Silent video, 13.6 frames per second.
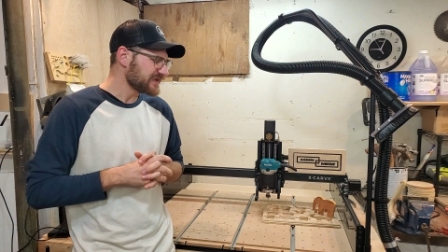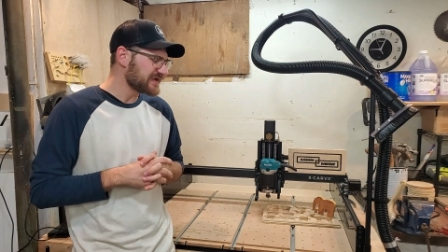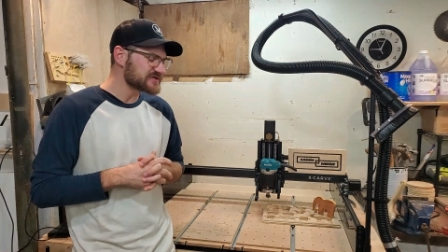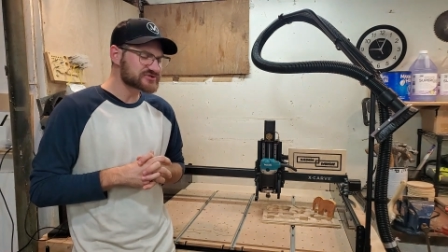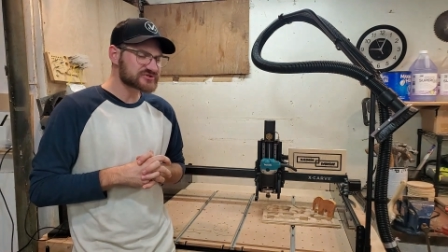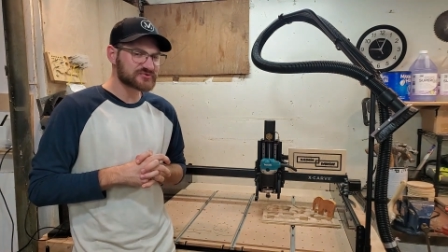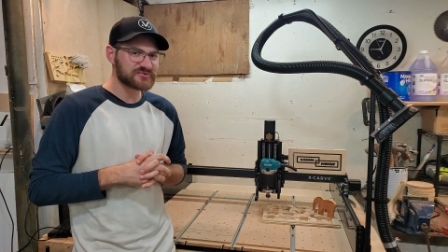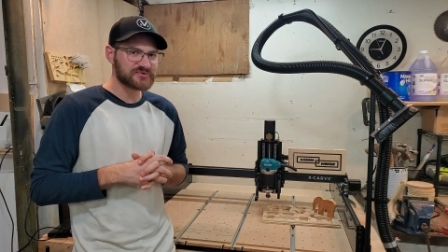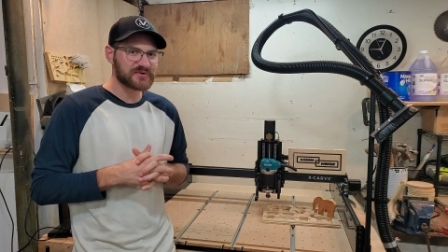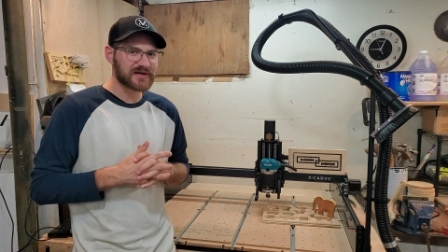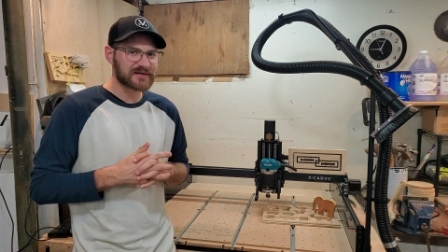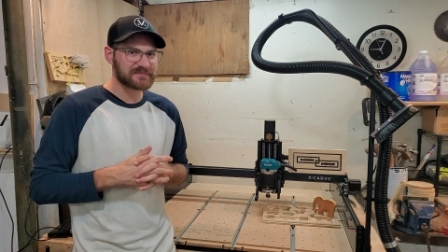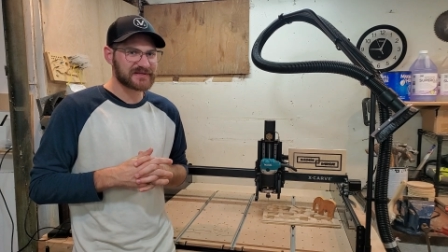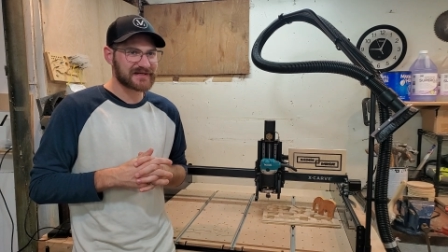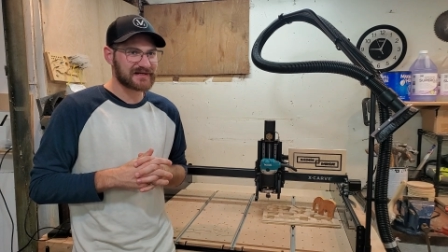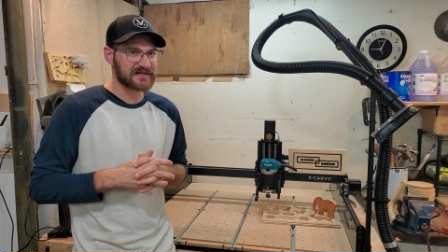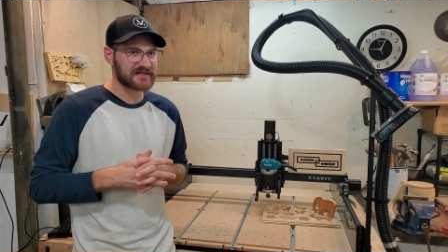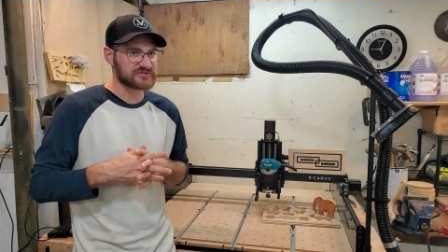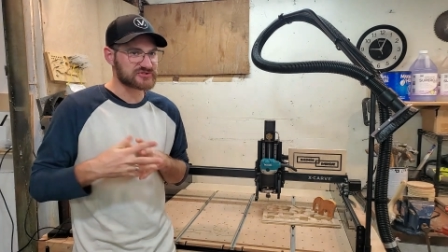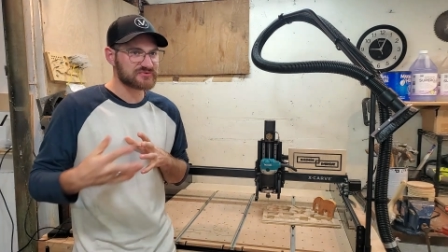And so you gotta be kind
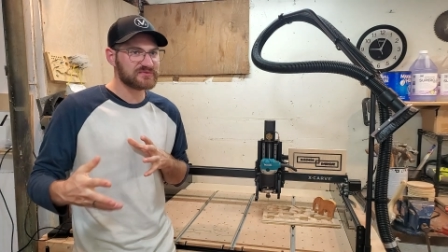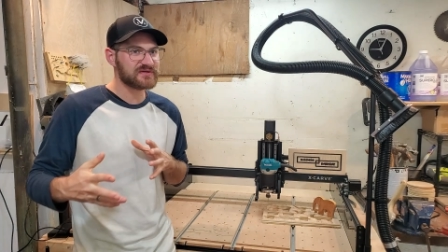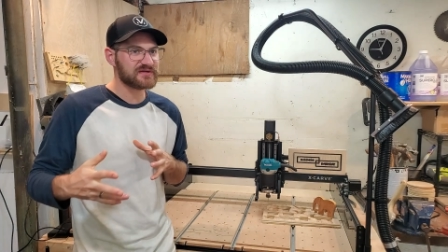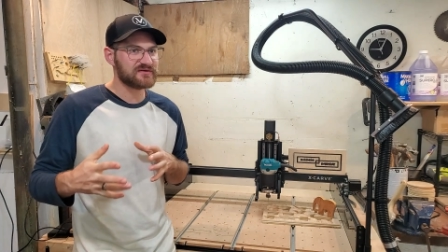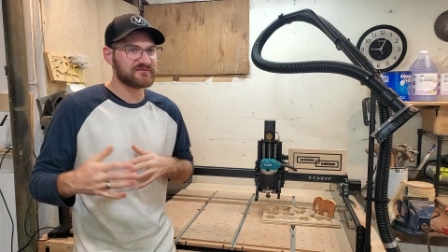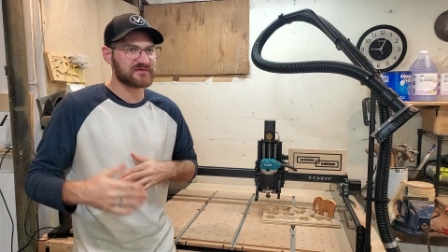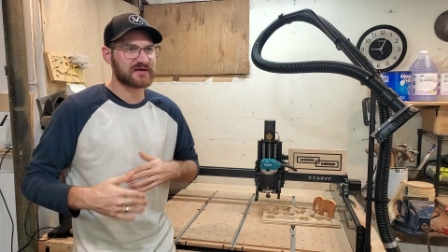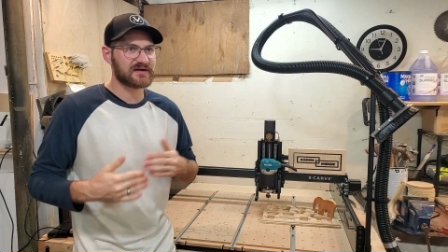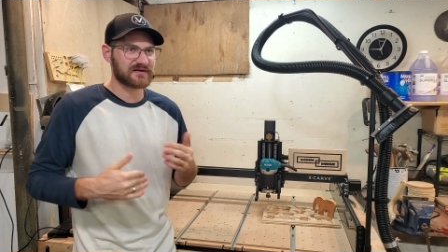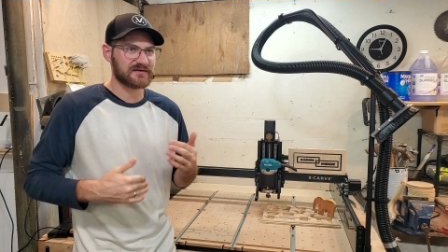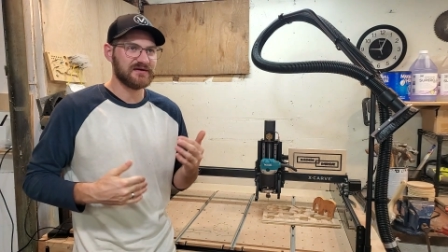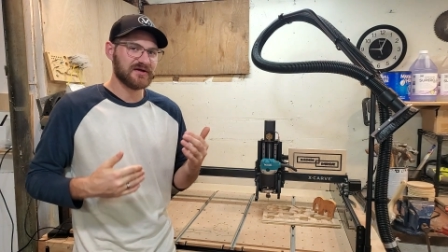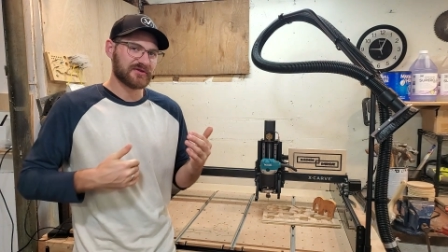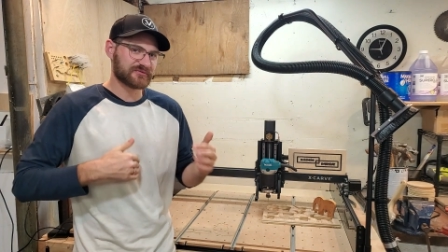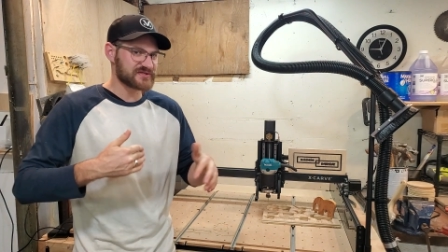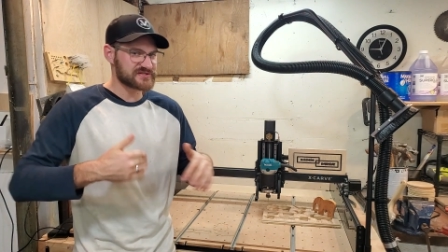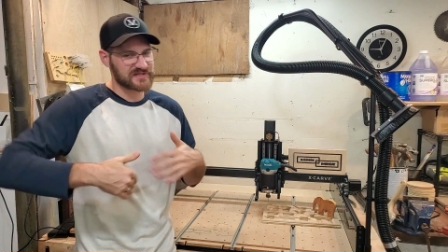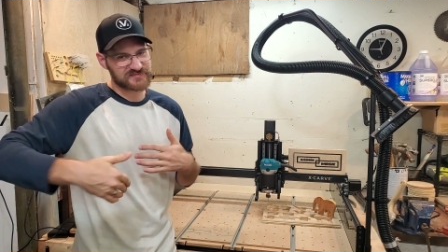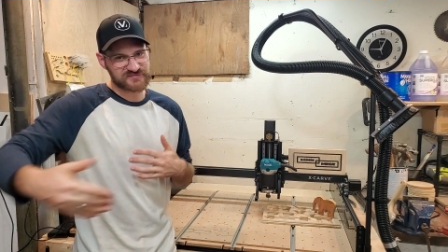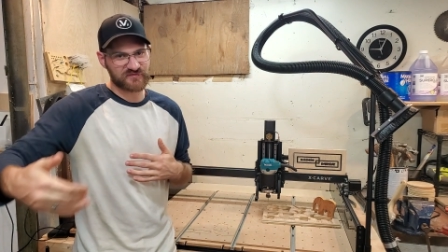of intuitive and kind of three
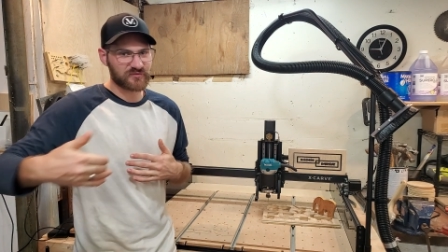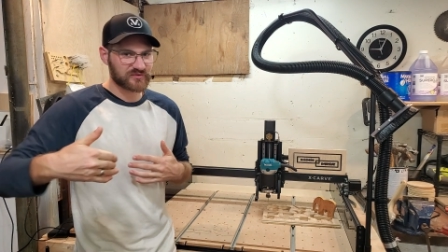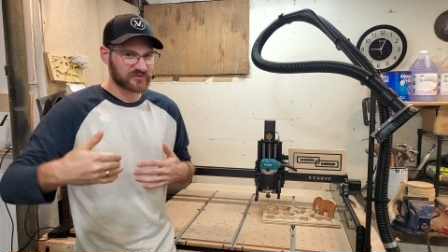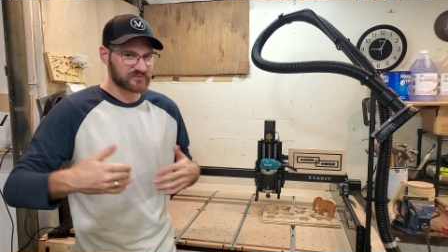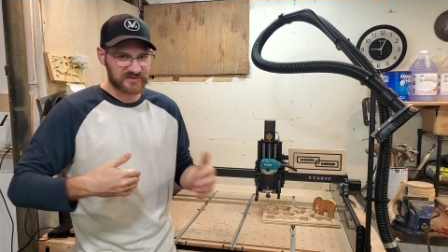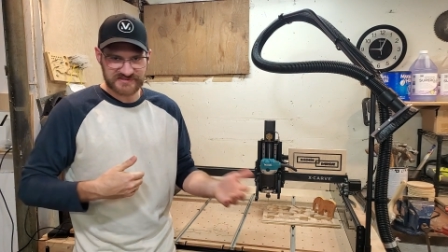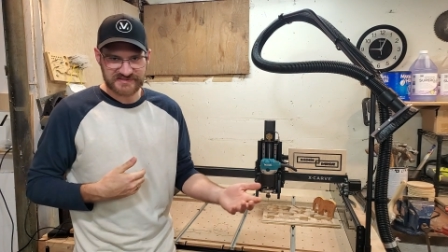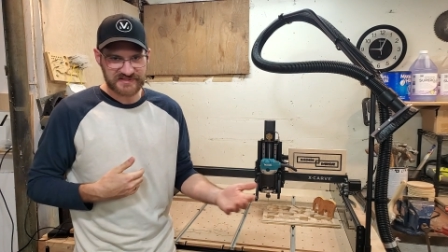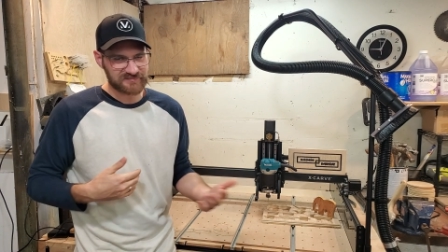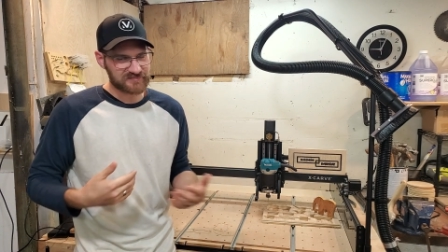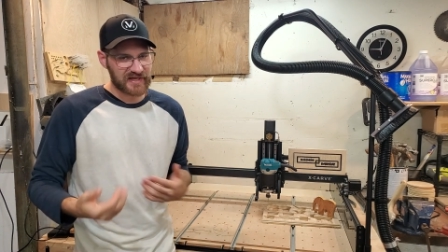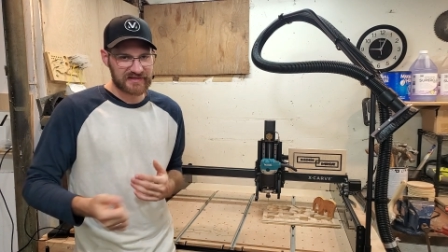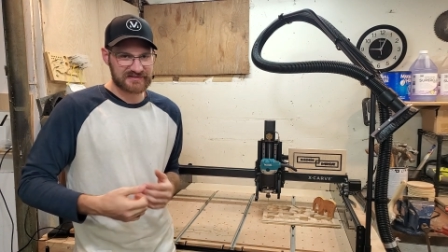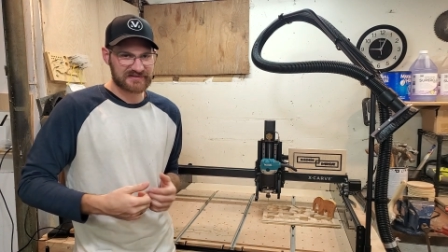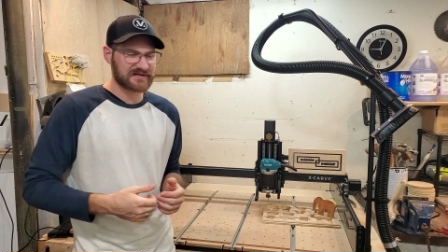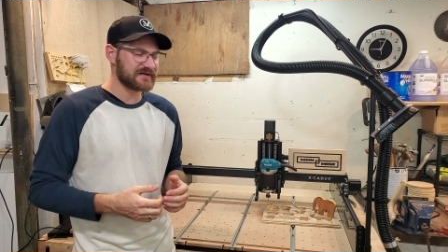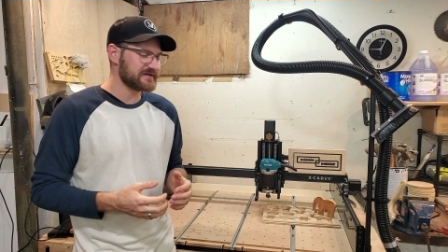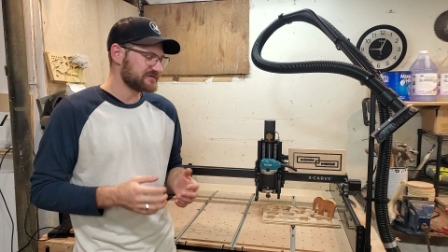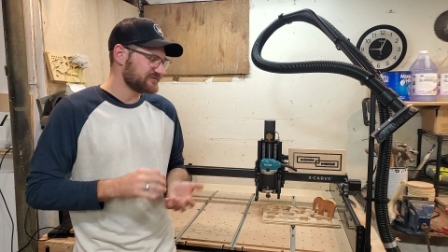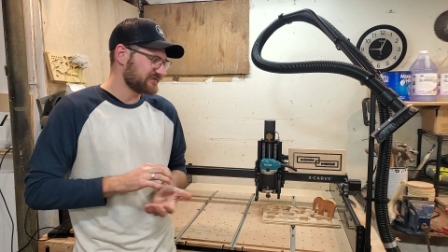steps forward, one step back
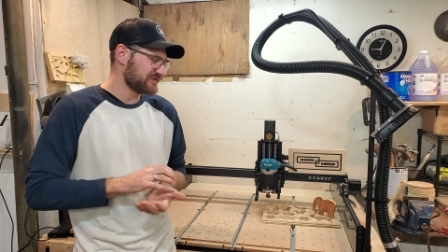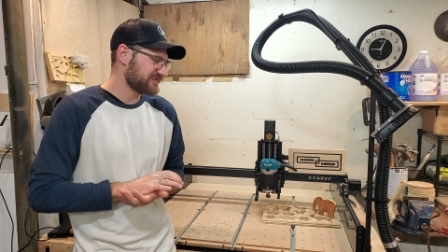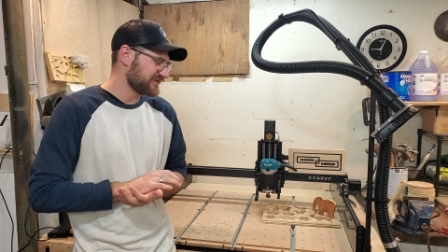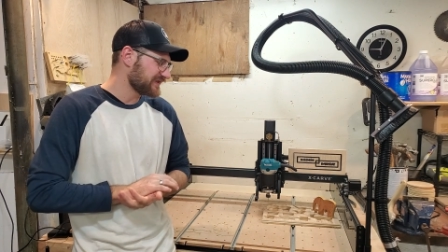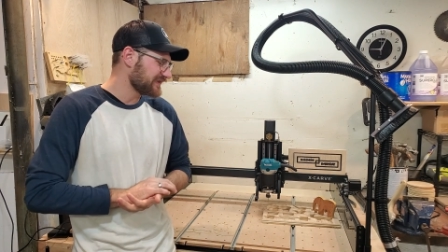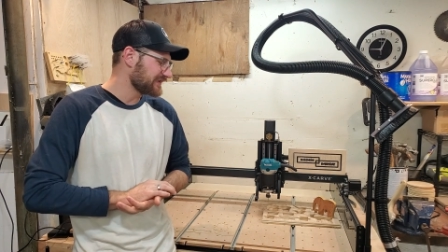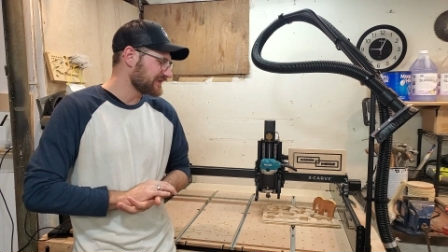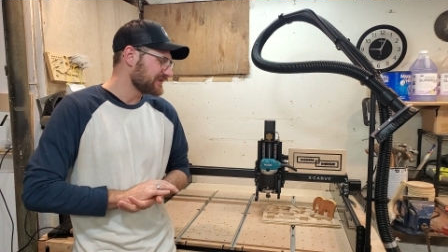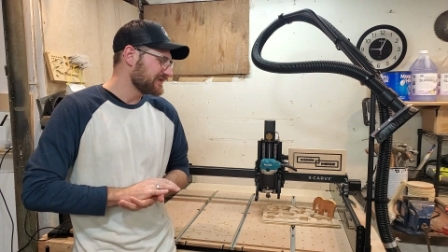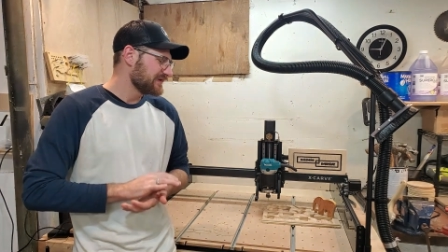kind of a thing.